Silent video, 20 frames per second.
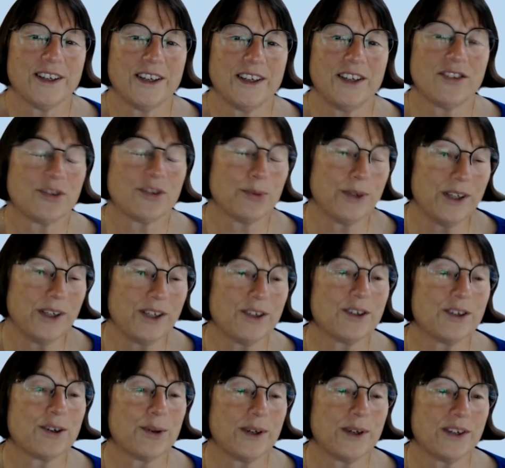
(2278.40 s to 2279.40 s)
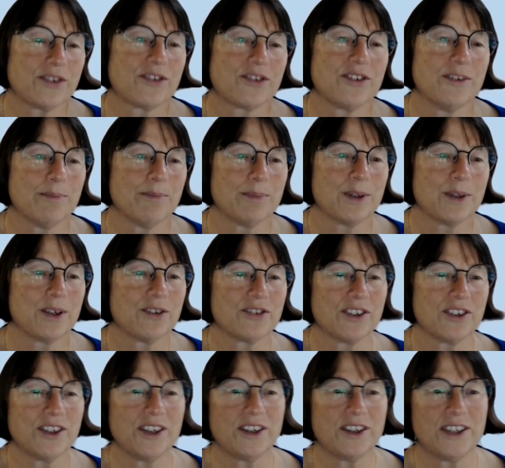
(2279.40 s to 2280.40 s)
it's a really good question, because
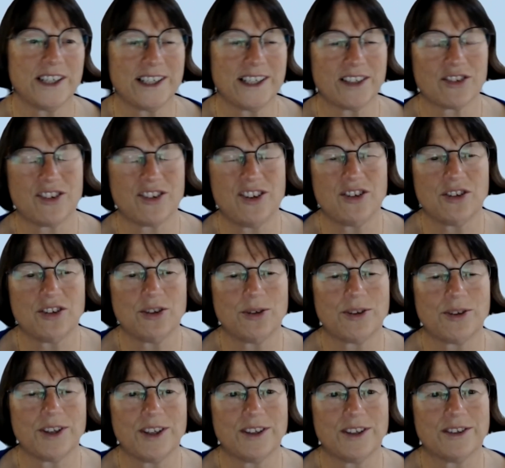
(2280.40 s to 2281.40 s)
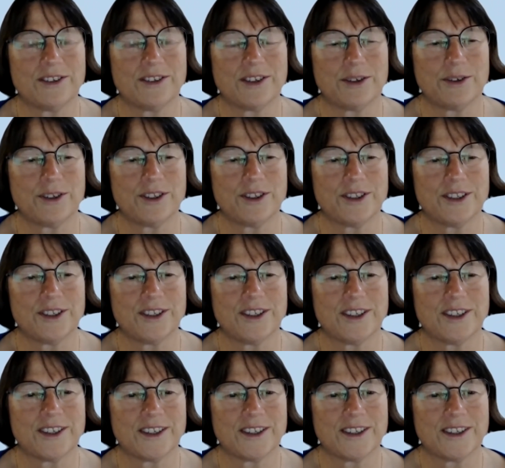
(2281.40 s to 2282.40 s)
I actually do think there are
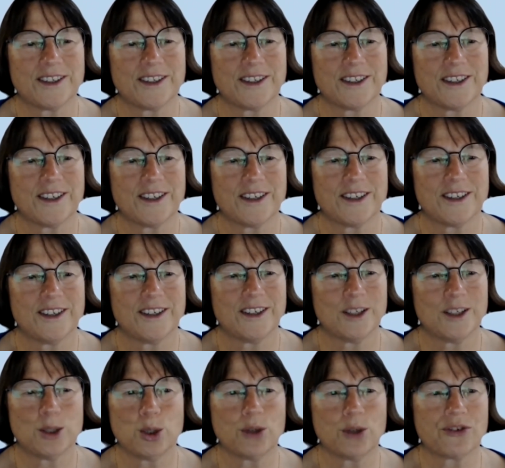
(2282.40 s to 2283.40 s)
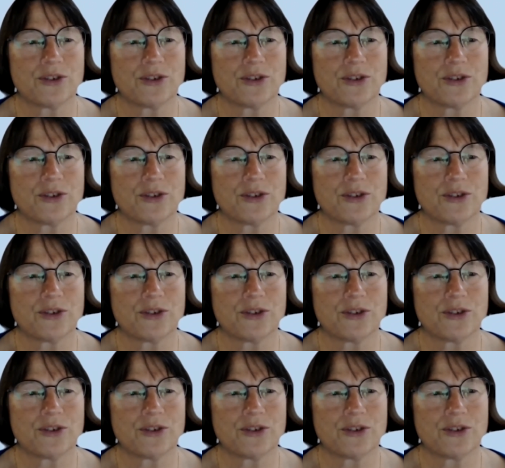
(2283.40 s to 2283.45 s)
lots